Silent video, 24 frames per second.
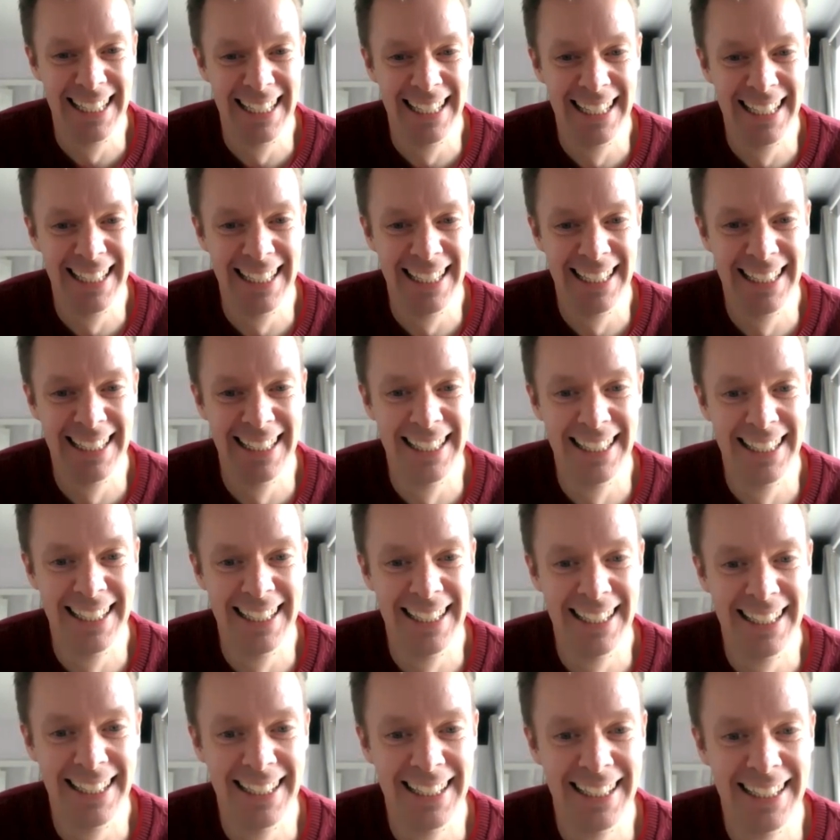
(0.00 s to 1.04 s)

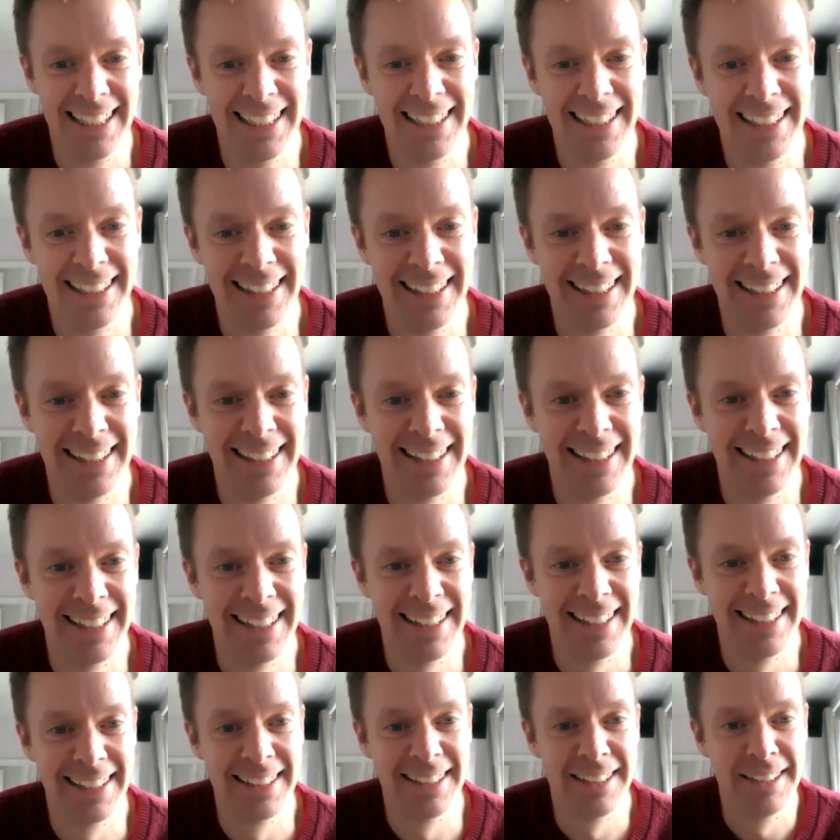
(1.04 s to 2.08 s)

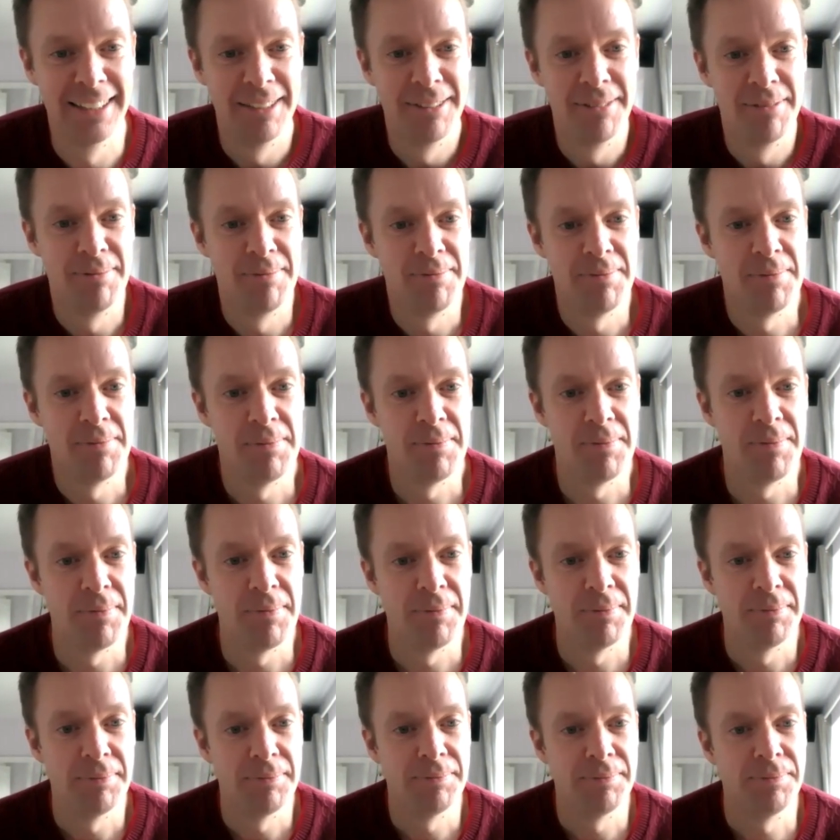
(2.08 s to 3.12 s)

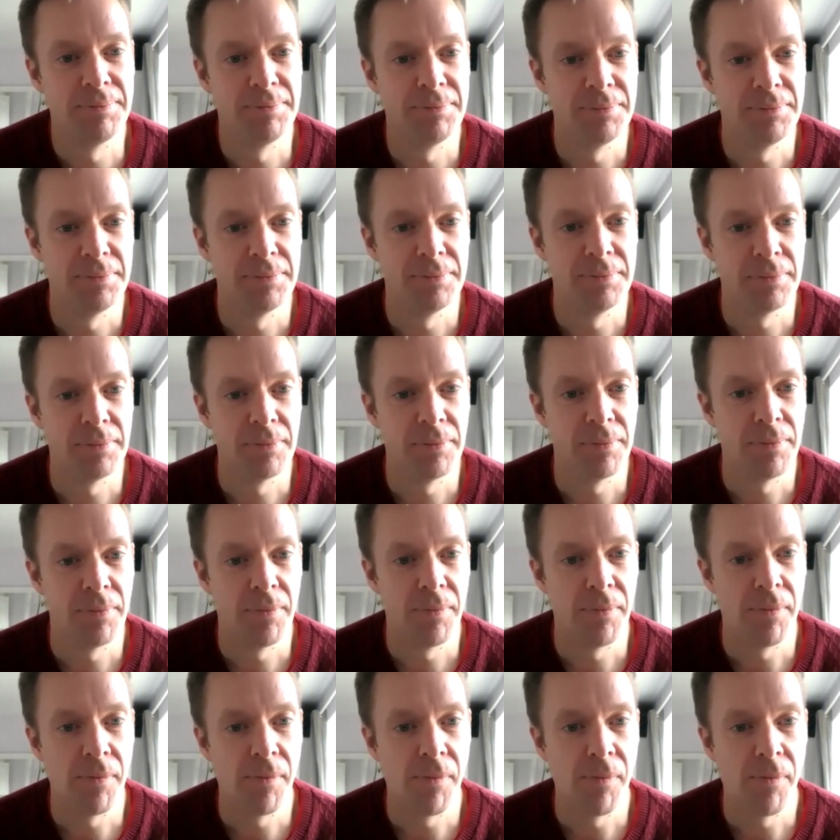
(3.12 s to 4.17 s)

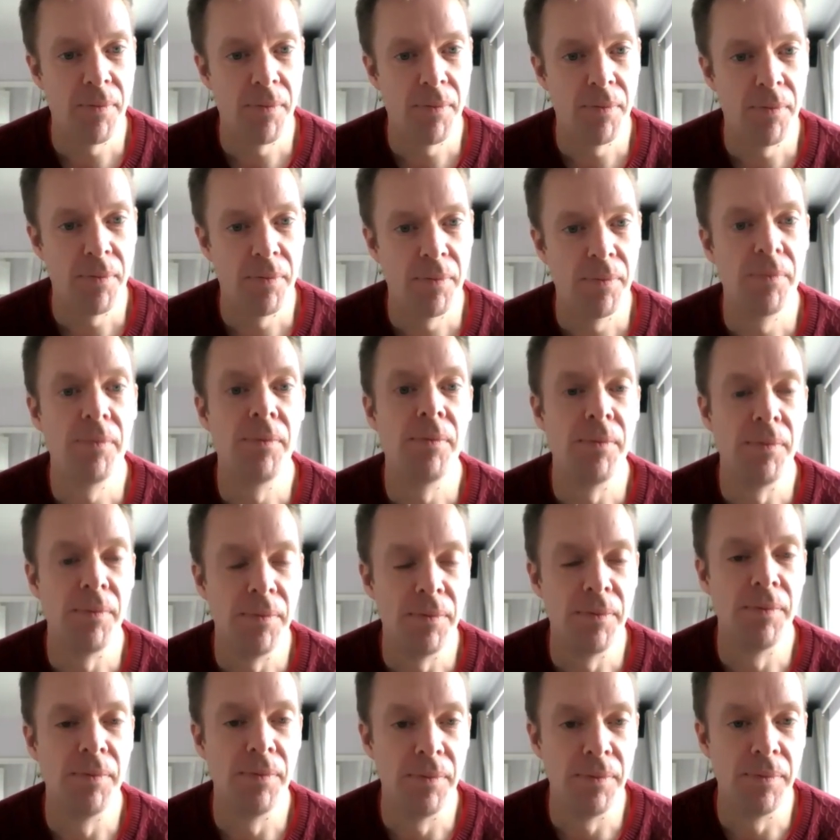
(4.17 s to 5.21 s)

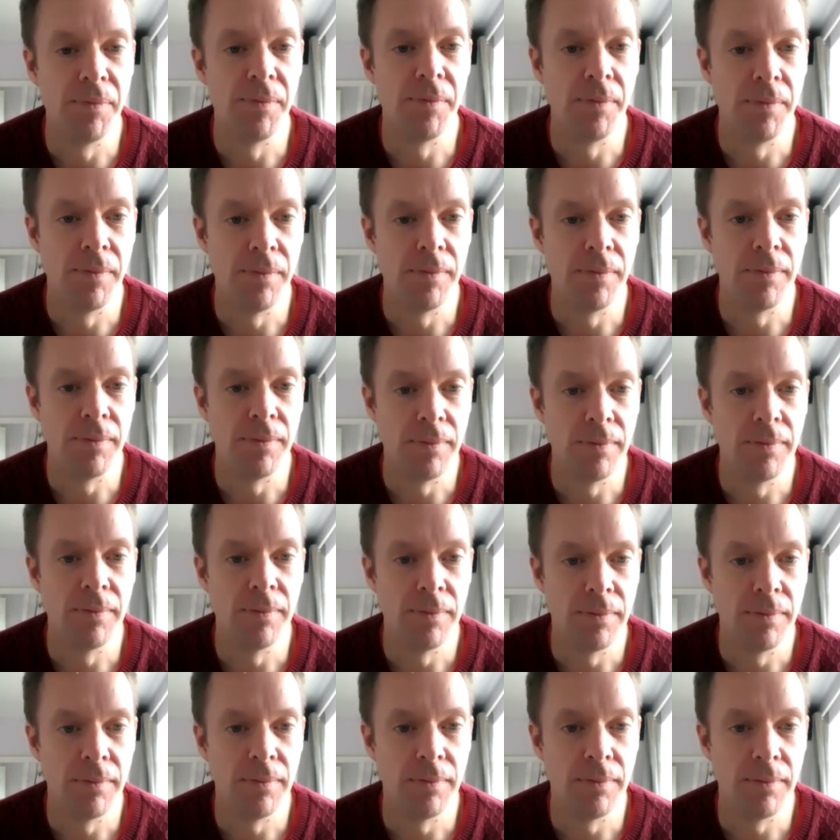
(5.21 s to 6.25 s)

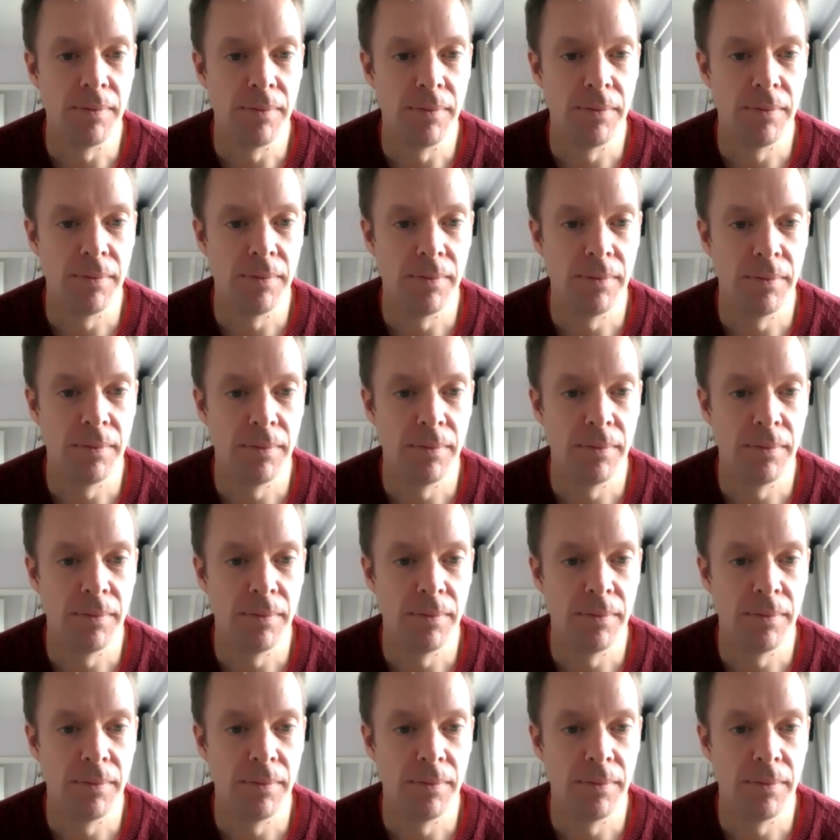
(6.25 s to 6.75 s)
This person isn't speaking.